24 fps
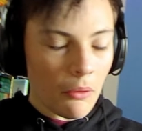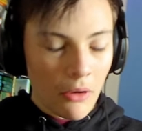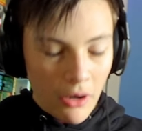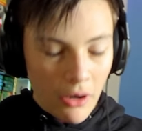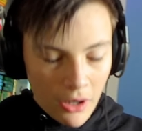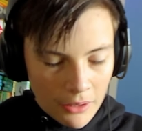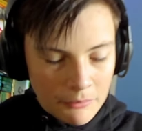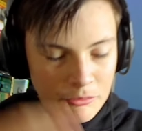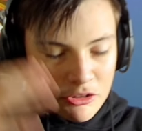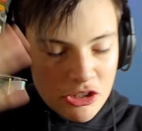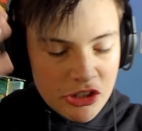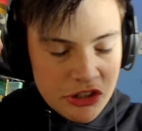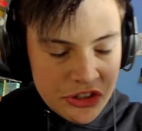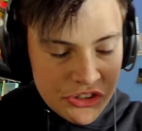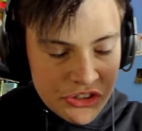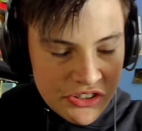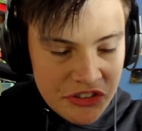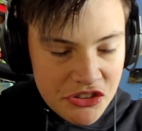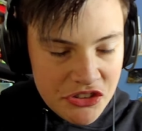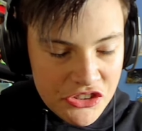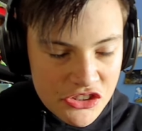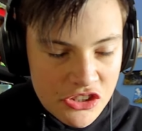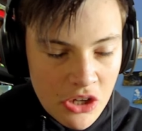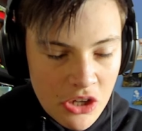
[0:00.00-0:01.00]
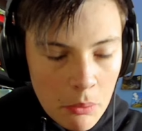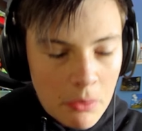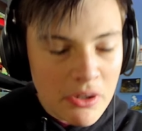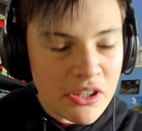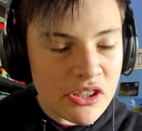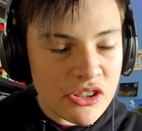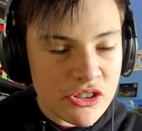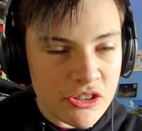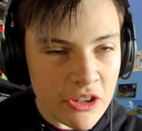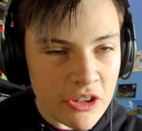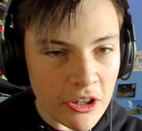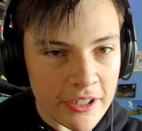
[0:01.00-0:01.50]
I'm just so
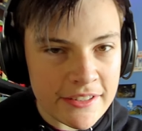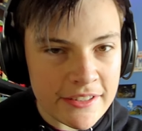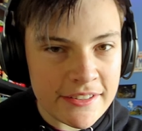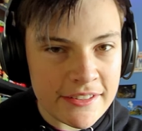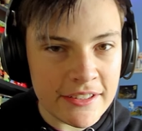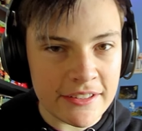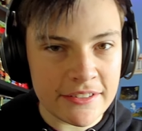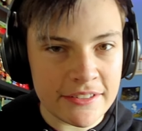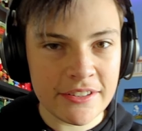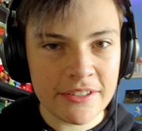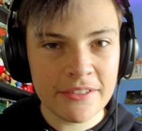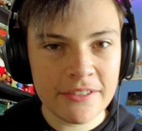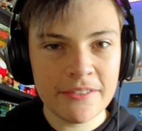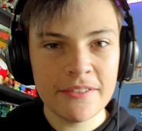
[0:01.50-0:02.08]
excited